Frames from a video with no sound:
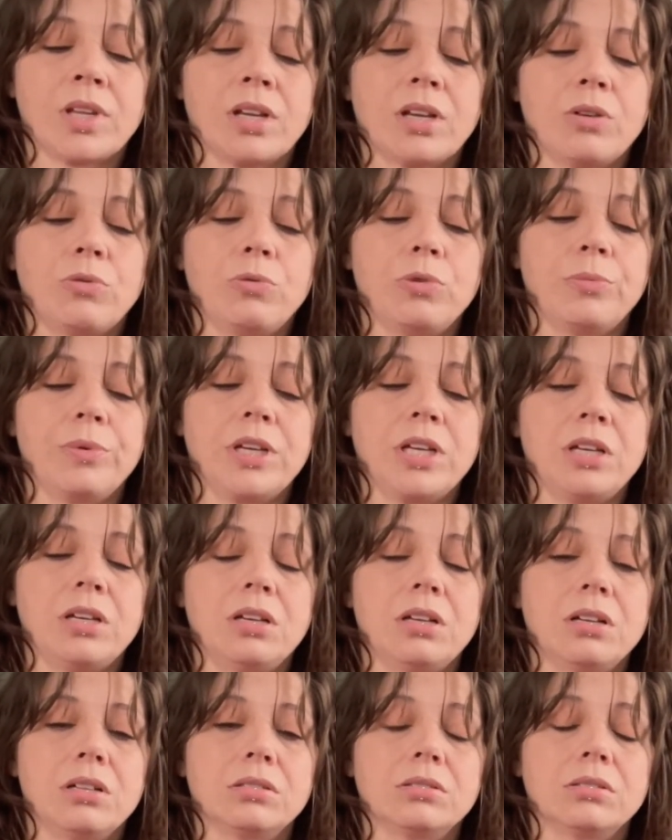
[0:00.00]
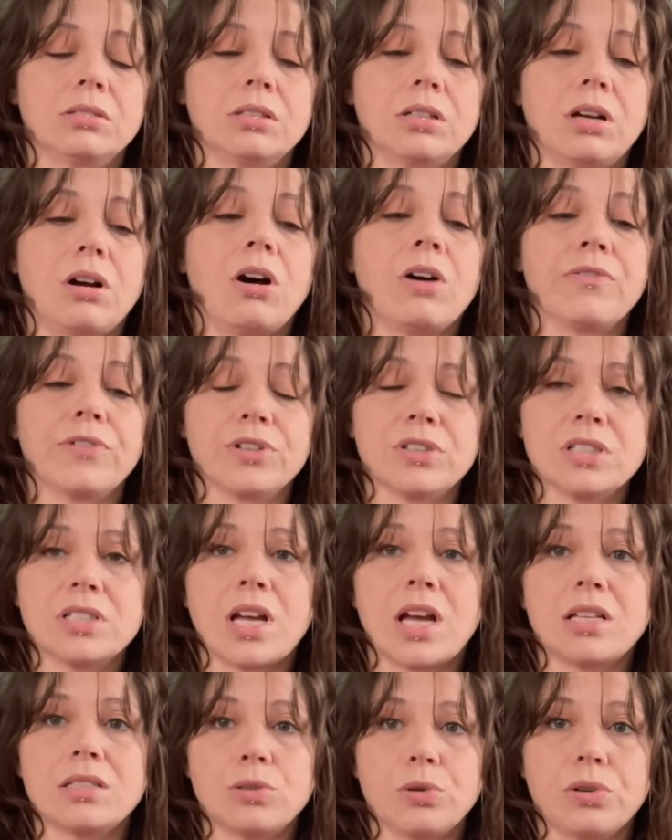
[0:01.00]
Wilby offers
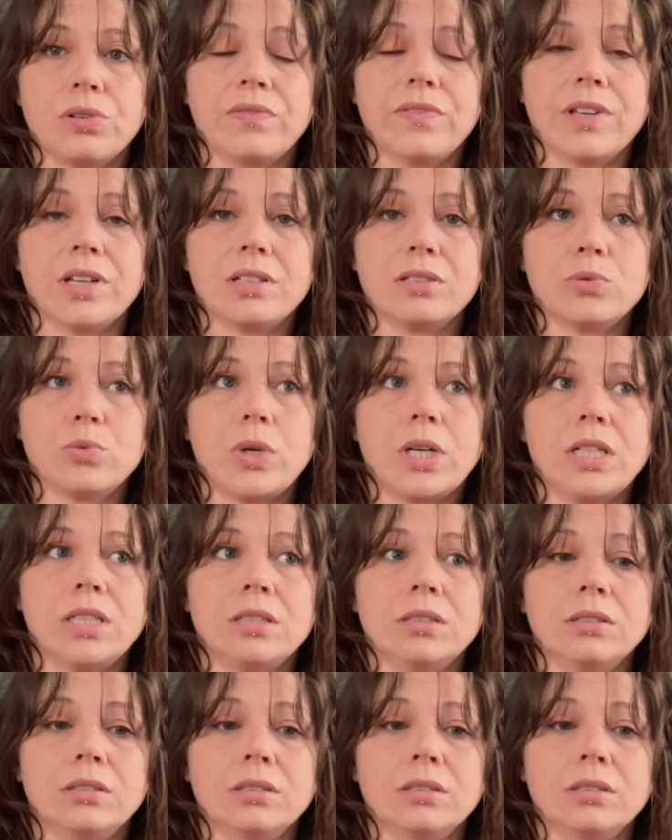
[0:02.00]
that sort of thing as well.